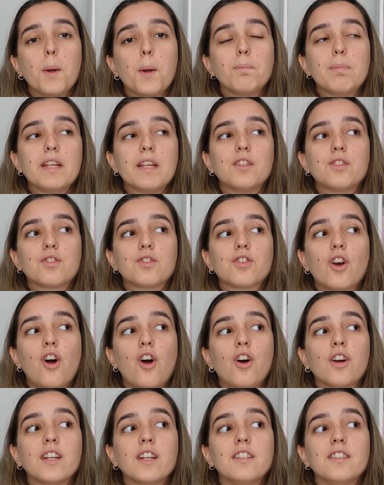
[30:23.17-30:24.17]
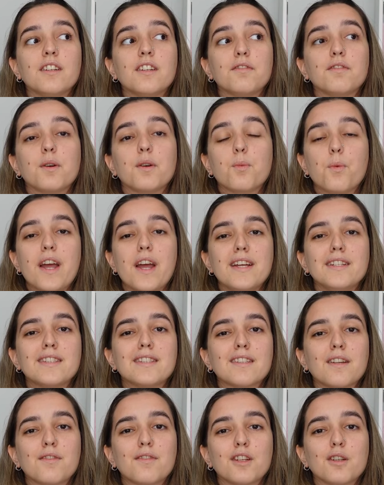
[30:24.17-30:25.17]
be strong in different ways,
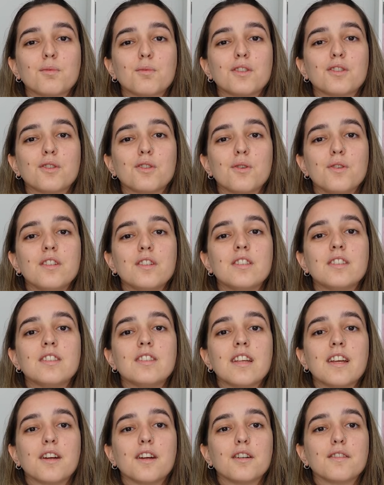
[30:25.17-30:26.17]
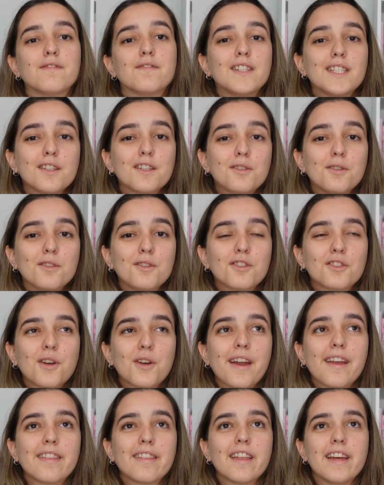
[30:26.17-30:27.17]
because I feel like we're so used to seeing her physical
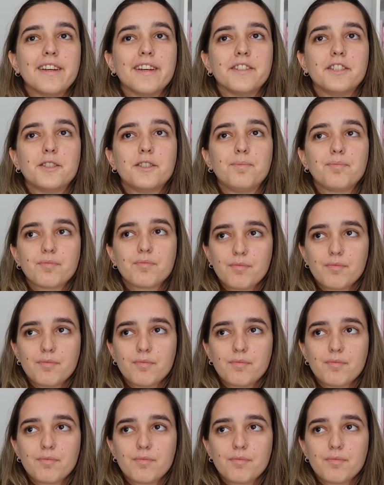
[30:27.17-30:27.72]
strength and